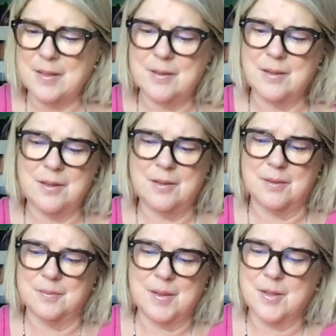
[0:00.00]
and
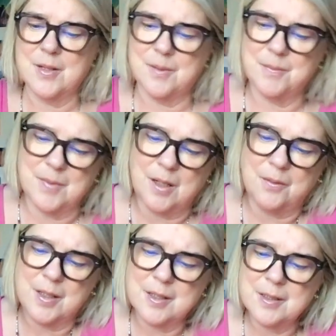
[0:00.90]
just love
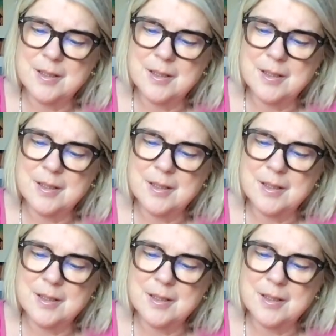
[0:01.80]
it.